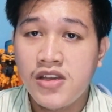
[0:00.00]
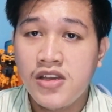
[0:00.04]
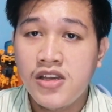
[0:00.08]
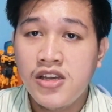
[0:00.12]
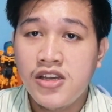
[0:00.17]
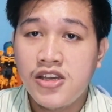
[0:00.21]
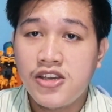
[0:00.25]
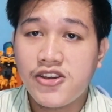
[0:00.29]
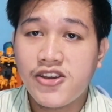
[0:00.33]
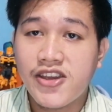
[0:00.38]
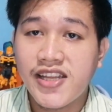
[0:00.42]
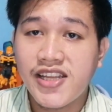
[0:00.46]

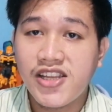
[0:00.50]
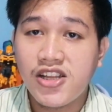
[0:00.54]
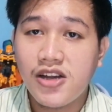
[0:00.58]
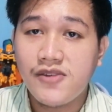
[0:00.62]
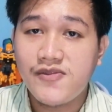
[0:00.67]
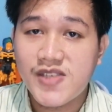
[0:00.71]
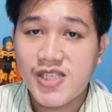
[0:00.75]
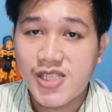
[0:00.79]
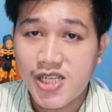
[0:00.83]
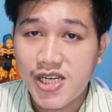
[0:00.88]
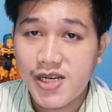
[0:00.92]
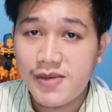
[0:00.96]
You can
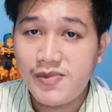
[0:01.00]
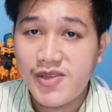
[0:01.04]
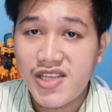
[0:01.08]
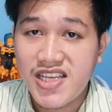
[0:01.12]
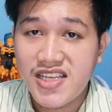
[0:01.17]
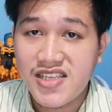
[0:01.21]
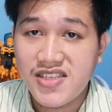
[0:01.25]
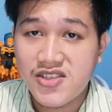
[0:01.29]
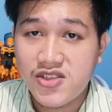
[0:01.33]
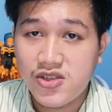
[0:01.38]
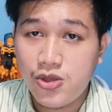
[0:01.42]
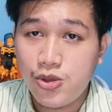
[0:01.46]
observe
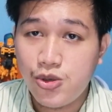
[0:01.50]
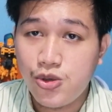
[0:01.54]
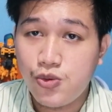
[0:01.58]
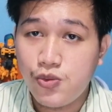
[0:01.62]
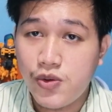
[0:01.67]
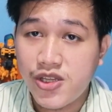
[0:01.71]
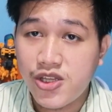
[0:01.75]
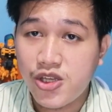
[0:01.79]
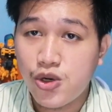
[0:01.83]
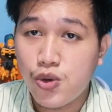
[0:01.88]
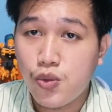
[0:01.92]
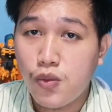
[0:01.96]
these too
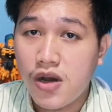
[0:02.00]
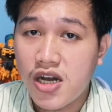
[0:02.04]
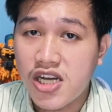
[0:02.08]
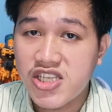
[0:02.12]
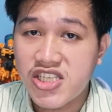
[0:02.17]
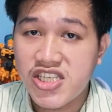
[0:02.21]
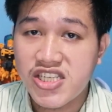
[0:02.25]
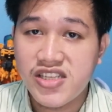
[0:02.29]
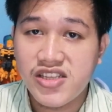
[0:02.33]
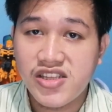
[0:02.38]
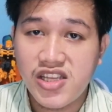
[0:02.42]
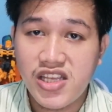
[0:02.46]
when you're
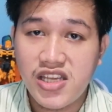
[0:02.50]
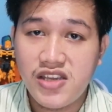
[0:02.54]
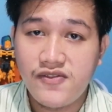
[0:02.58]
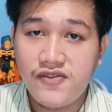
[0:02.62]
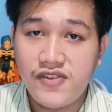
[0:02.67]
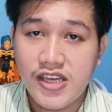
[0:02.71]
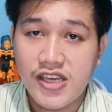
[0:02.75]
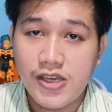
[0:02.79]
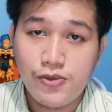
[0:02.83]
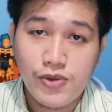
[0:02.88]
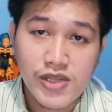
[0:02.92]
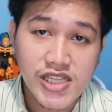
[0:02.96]
watching
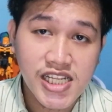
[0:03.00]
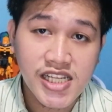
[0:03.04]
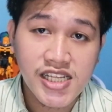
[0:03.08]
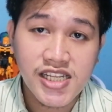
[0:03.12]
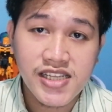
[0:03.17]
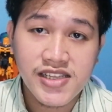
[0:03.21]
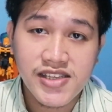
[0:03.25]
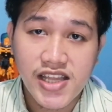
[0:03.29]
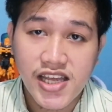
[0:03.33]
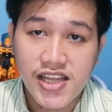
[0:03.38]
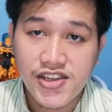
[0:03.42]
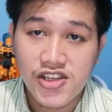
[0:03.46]
TV with an
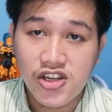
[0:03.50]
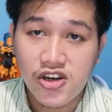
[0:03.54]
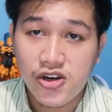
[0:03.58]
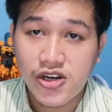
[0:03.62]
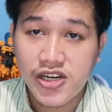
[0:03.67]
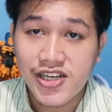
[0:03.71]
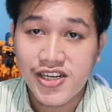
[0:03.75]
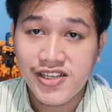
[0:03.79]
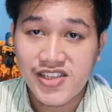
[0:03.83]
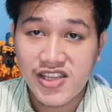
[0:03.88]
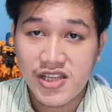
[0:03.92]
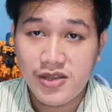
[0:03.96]
antenna or
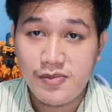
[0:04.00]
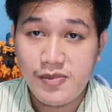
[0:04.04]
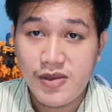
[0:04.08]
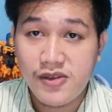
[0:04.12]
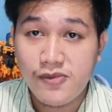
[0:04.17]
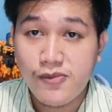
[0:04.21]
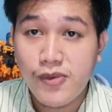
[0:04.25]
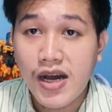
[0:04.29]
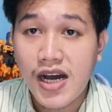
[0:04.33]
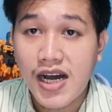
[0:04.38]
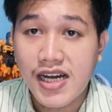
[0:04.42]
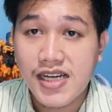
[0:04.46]
a TV
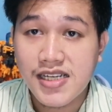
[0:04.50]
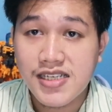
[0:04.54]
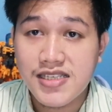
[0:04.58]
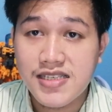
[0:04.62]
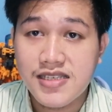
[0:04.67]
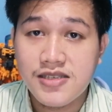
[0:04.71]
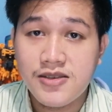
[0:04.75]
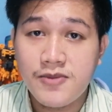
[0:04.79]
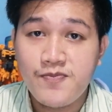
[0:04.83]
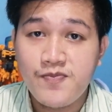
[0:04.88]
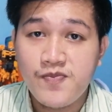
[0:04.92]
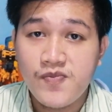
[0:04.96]
box.
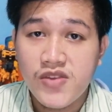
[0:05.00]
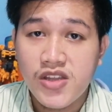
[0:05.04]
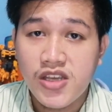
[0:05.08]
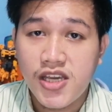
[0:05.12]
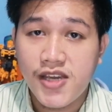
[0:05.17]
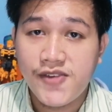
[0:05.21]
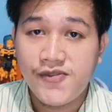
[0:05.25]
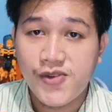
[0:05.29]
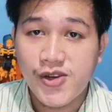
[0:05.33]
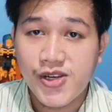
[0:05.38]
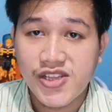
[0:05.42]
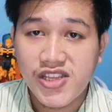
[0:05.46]

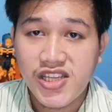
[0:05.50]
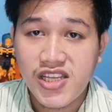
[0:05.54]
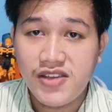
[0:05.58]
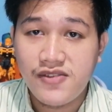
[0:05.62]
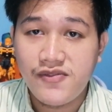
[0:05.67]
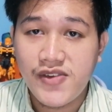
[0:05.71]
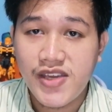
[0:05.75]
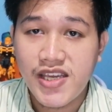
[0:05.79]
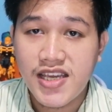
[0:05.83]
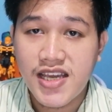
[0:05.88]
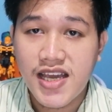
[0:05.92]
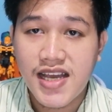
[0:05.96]
If your
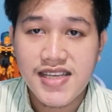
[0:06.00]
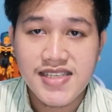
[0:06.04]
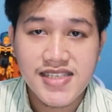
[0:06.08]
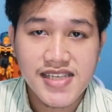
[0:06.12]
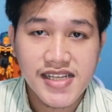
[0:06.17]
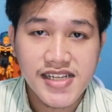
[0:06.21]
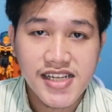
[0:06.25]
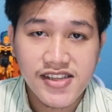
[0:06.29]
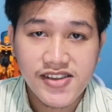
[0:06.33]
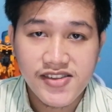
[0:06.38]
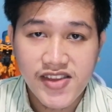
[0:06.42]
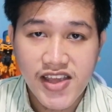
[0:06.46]
TV has an
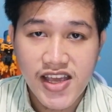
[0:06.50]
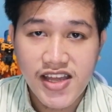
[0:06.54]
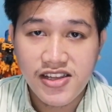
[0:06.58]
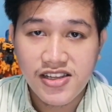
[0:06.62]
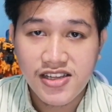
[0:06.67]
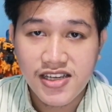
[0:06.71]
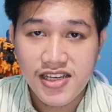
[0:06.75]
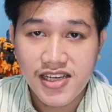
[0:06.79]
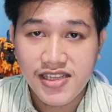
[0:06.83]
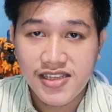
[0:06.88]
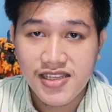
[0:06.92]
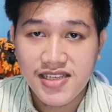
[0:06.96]

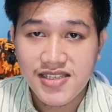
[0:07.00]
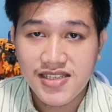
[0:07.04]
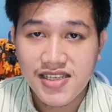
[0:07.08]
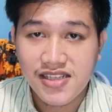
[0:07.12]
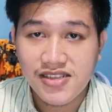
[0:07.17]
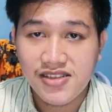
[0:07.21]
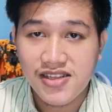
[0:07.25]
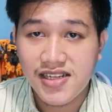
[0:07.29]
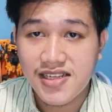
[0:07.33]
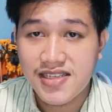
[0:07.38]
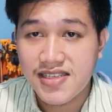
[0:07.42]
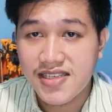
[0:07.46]
antenna and the
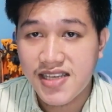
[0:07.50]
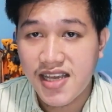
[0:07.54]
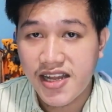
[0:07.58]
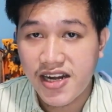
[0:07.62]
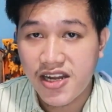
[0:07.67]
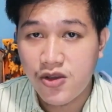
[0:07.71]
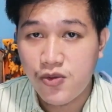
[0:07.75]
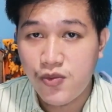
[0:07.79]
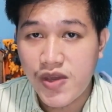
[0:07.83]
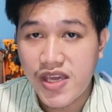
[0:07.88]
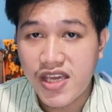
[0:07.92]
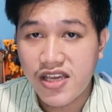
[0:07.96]
signal is
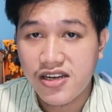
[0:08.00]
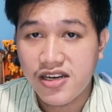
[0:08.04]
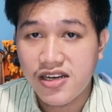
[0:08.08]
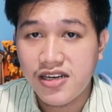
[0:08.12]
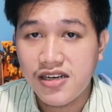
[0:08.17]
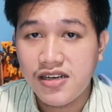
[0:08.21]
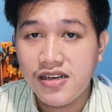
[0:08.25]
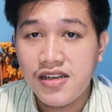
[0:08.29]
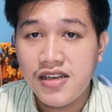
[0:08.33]
getting weaker,